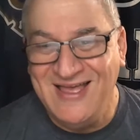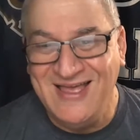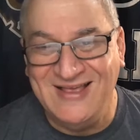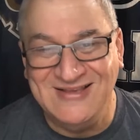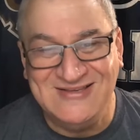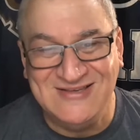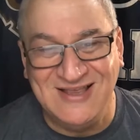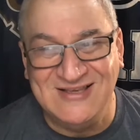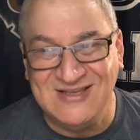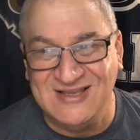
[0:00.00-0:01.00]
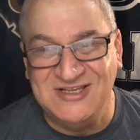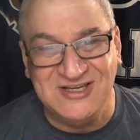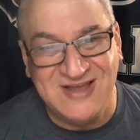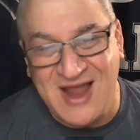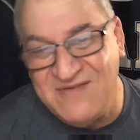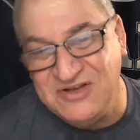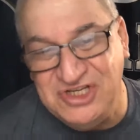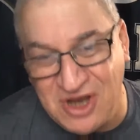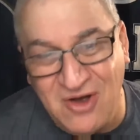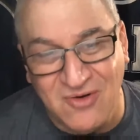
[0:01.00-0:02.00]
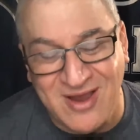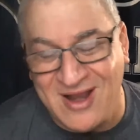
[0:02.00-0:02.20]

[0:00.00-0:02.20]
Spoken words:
just kind of a joke.